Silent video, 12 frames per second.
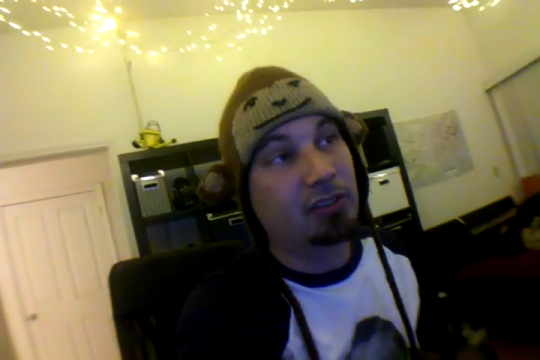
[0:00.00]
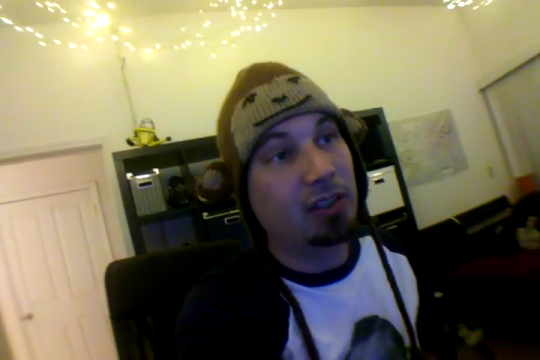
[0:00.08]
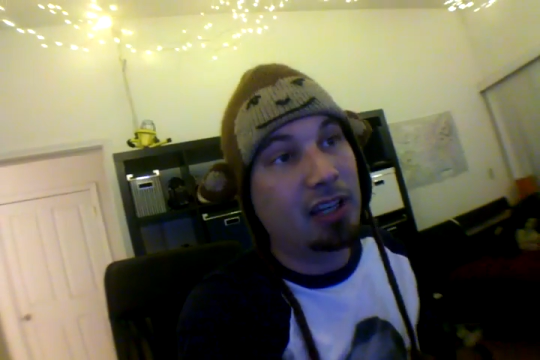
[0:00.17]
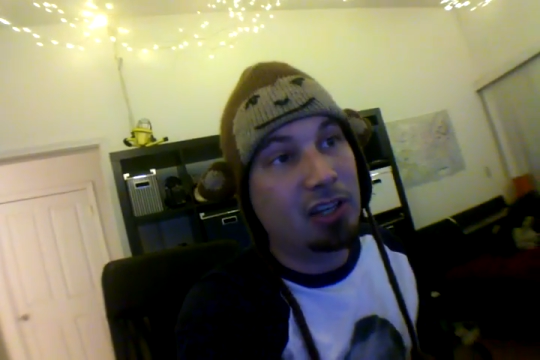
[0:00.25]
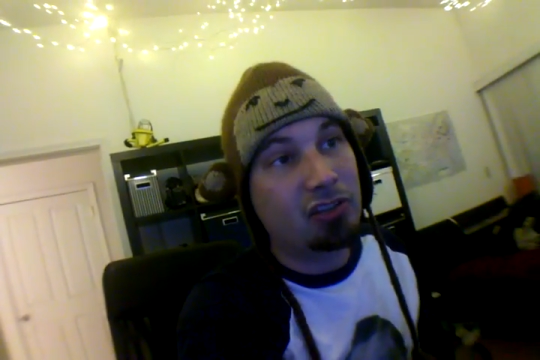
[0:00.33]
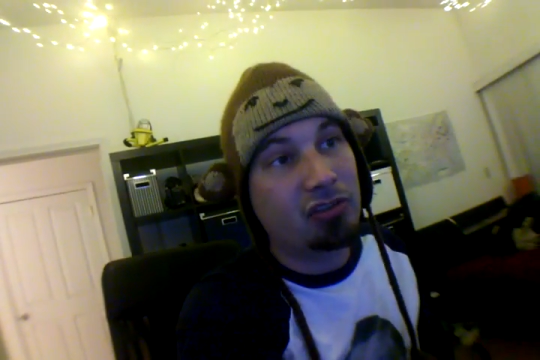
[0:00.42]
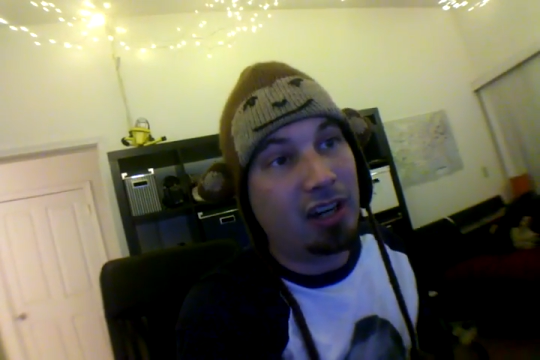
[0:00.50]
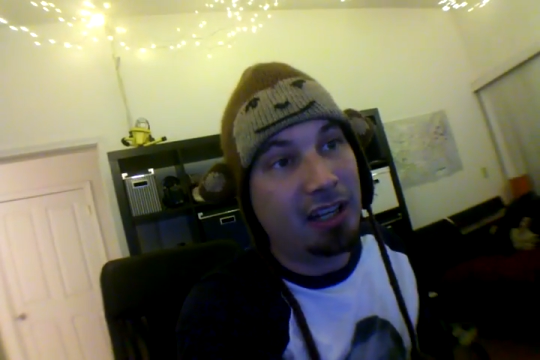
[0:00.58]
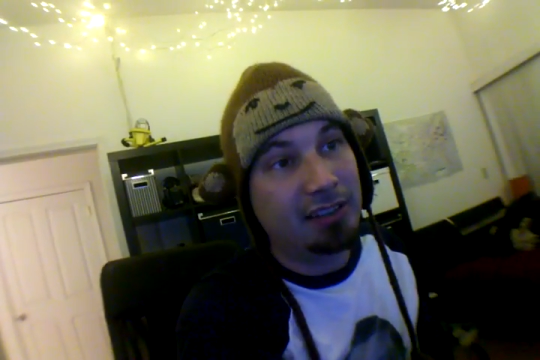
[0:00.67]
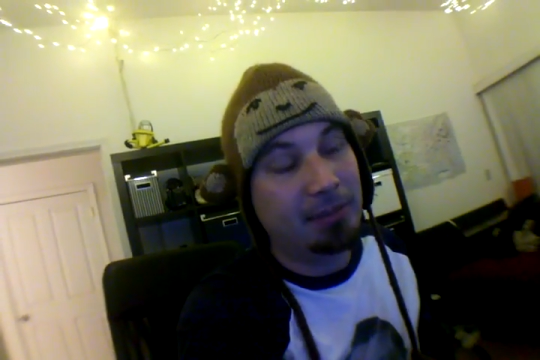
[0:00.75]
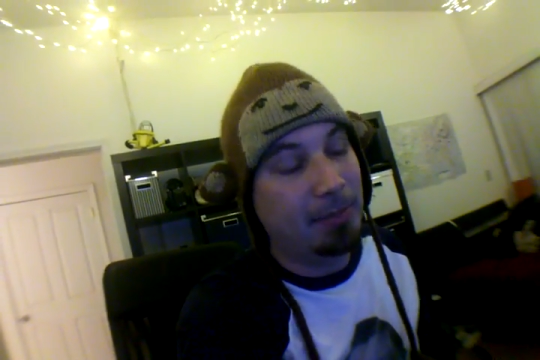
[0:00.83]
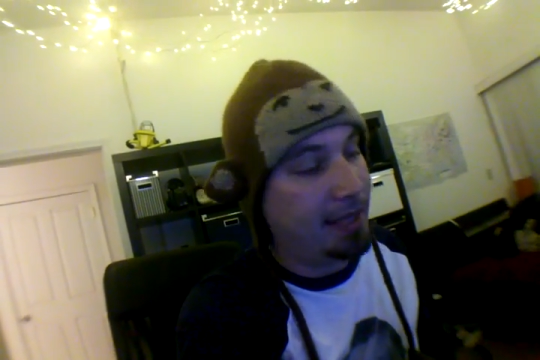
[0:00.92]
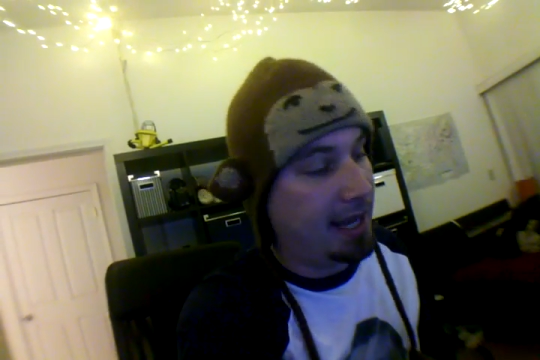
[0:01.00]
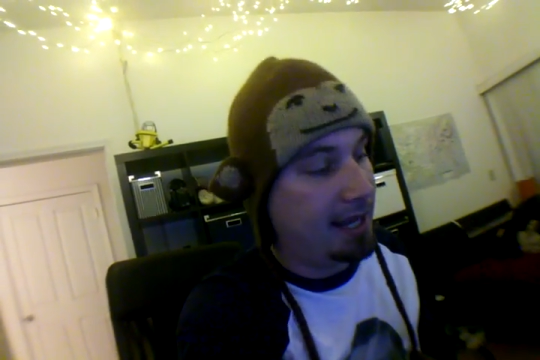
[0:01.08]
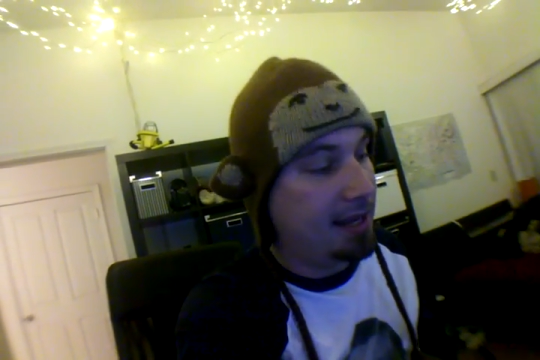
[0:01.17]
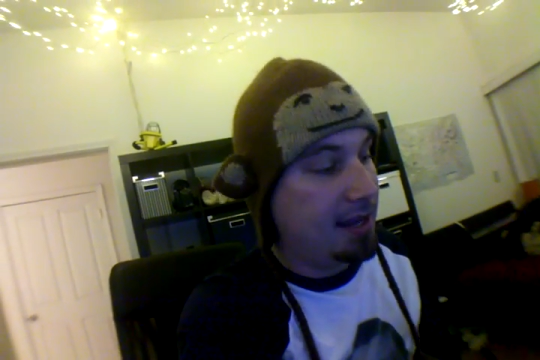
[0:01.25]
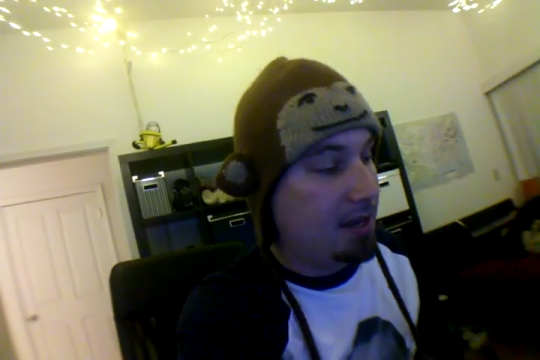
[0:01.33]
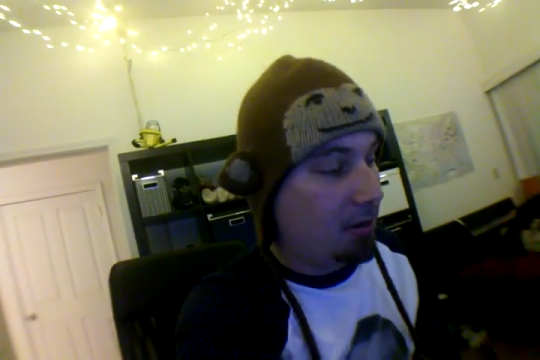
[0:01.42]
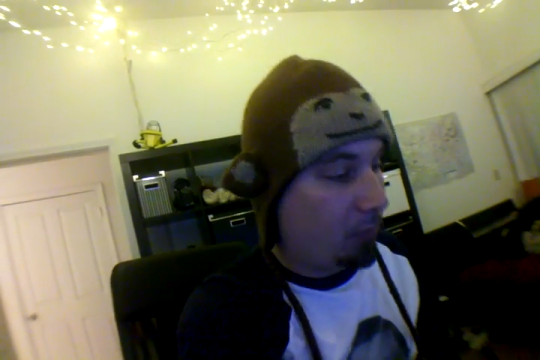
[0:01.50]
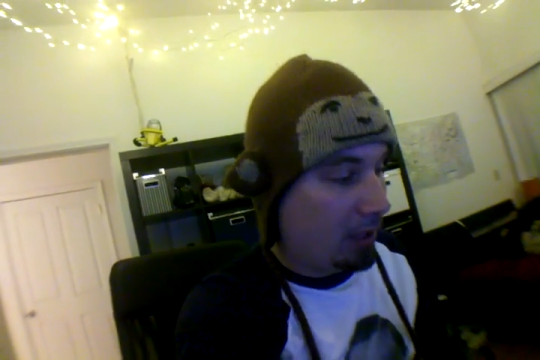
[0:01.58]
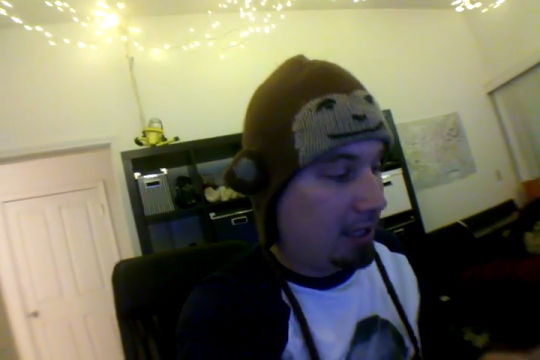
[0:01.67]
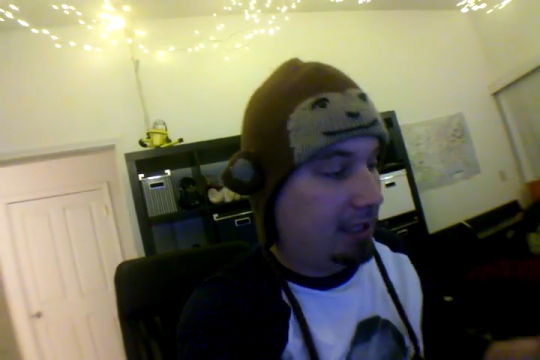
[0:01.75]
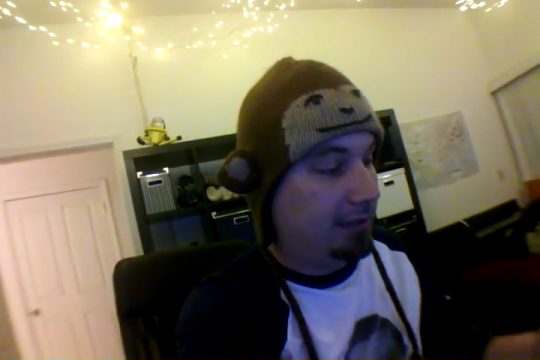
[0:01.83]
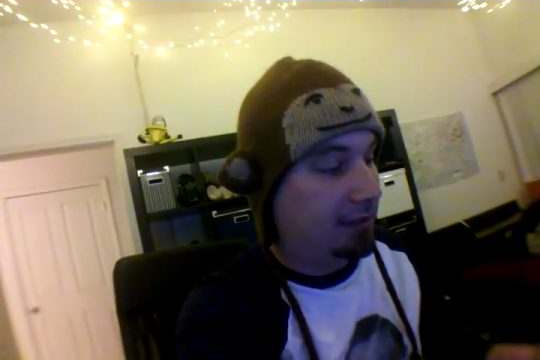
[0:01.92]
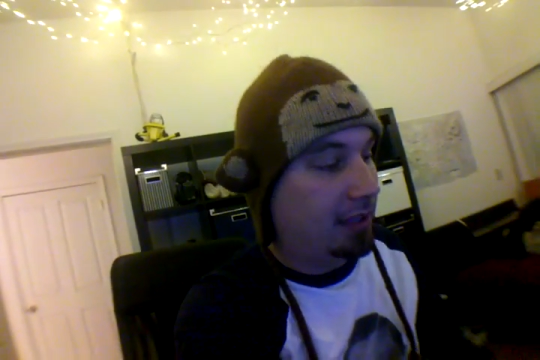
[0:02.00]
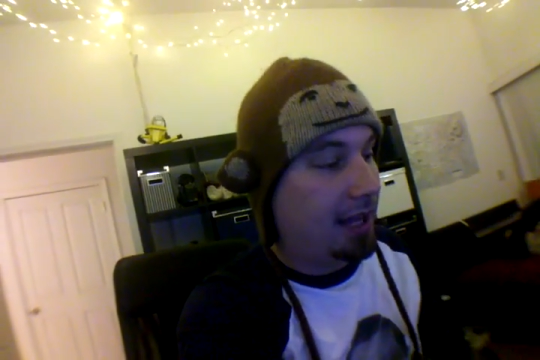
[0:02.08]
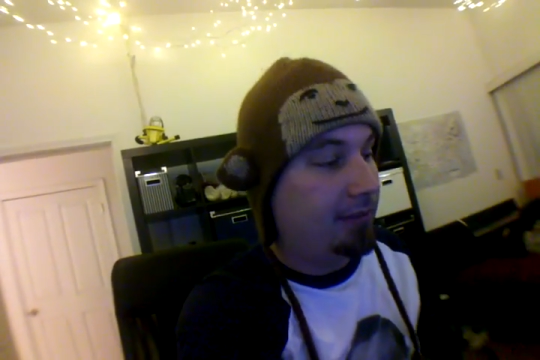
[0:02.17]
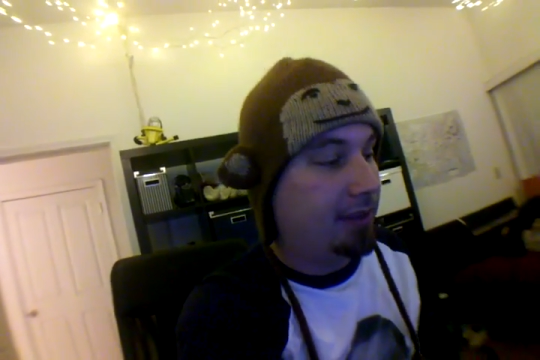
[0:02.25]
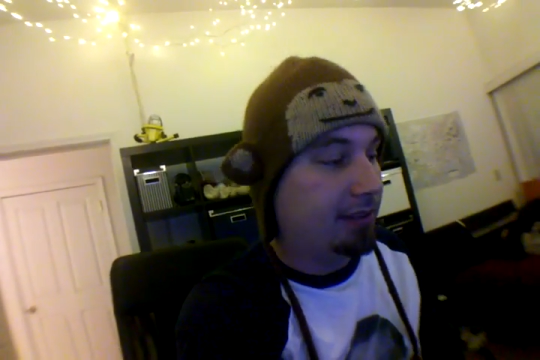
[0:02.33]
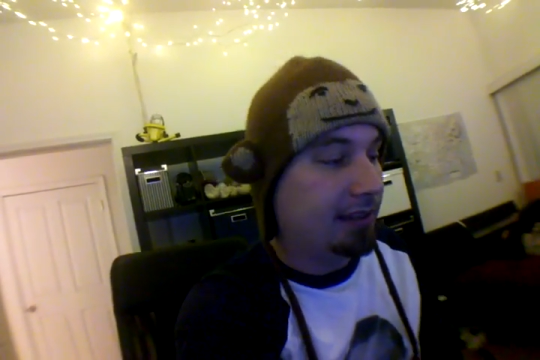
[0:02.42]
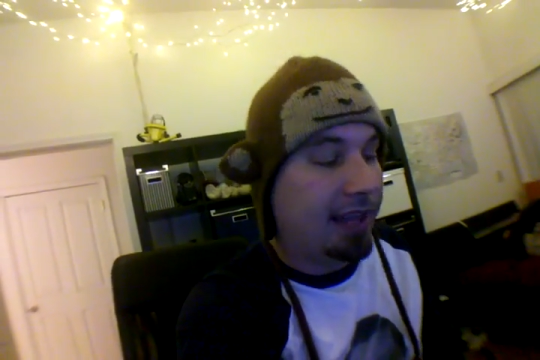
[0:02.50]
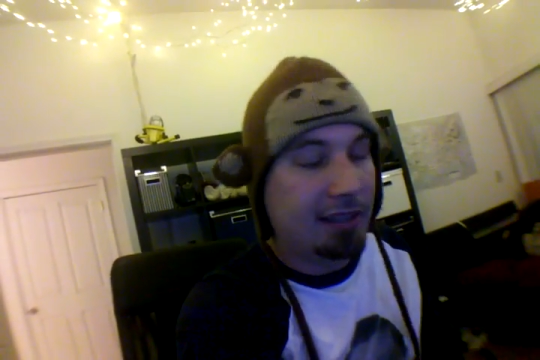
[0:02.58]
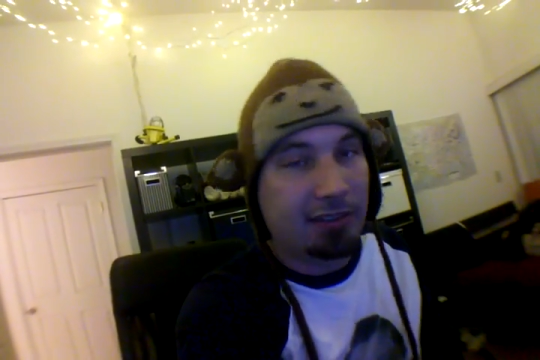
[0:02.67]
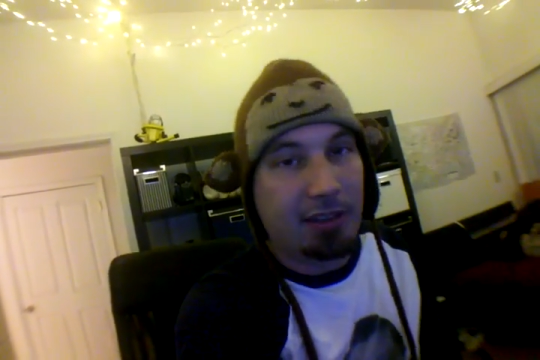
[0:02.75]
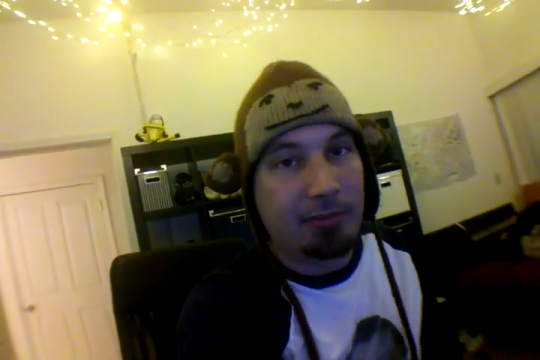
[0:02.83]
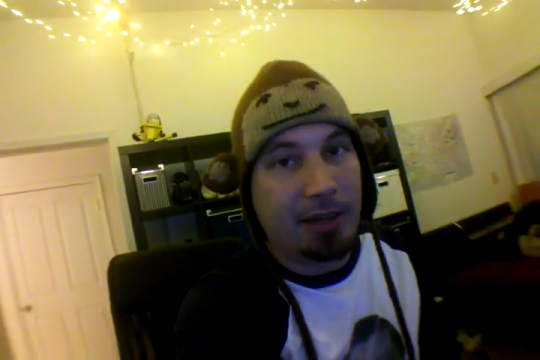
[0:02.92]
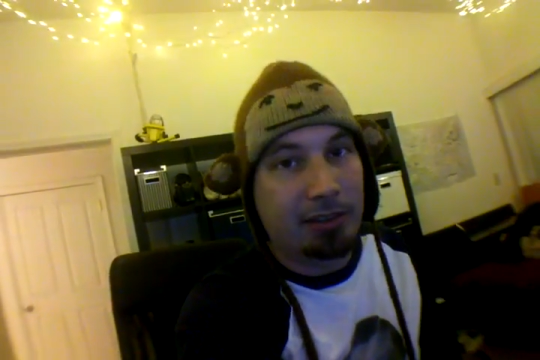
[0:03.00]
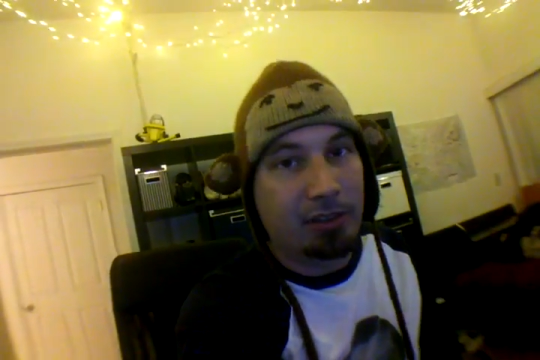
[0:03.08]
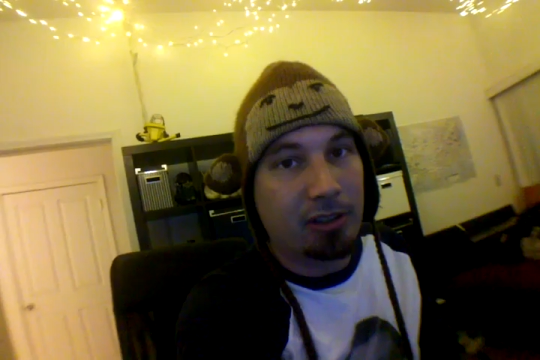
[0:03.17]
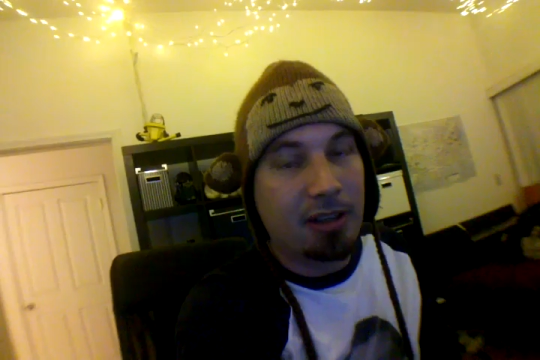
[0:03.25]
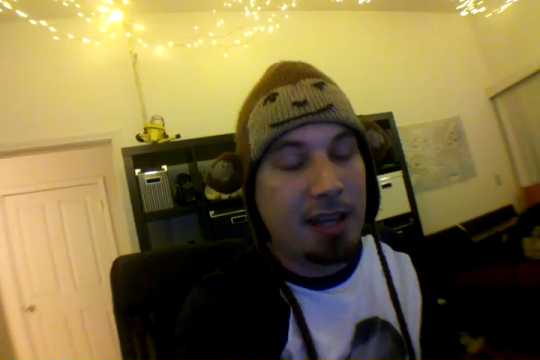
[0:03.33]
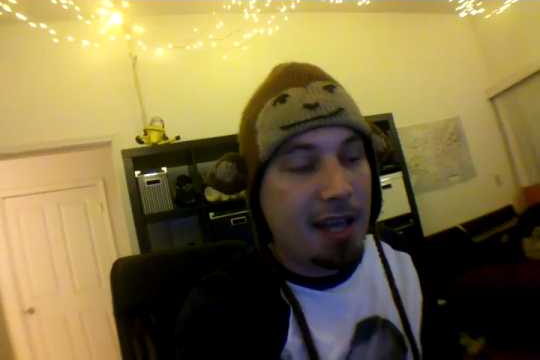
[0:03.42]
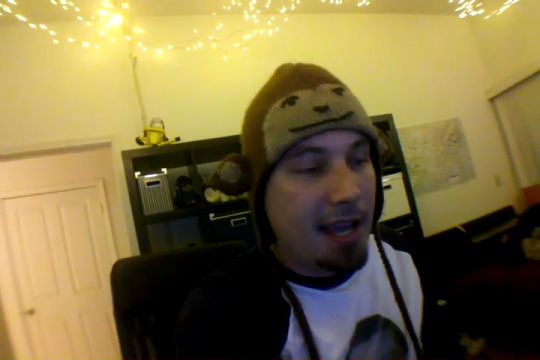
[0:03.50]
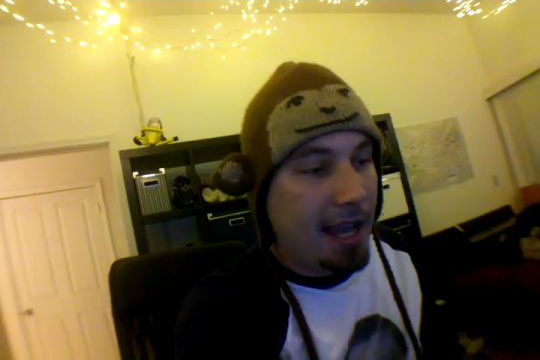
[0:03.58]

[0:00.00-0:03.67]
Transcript: So I'm going to try some of that while I still have this lens on rental.